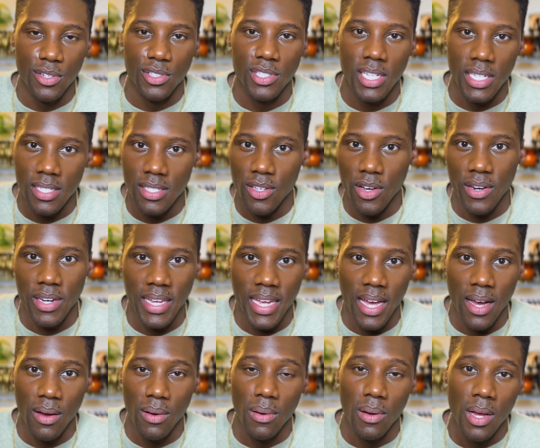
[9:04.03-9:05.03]
just starting
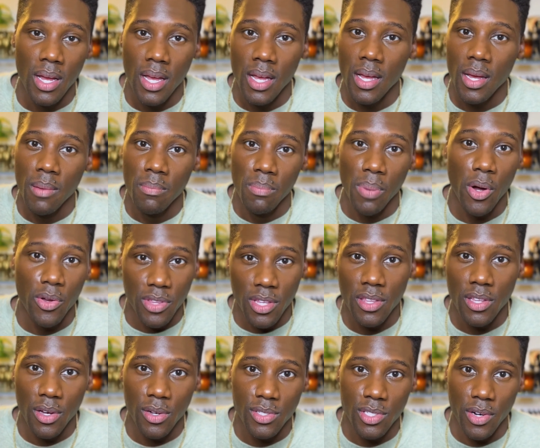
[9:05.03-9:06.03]
out, both of
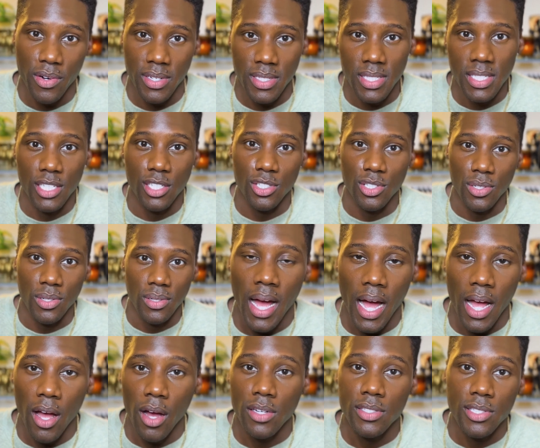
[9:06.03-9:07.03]
those are essential.
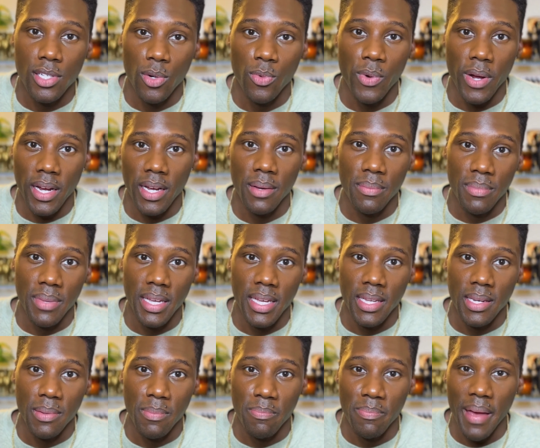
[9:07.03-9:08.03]
I also
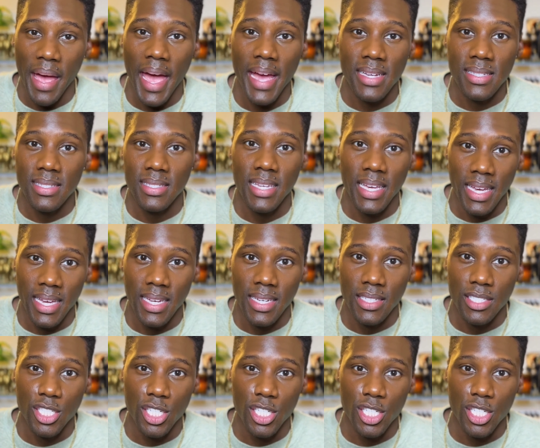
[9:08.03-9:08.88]
recommend Backstage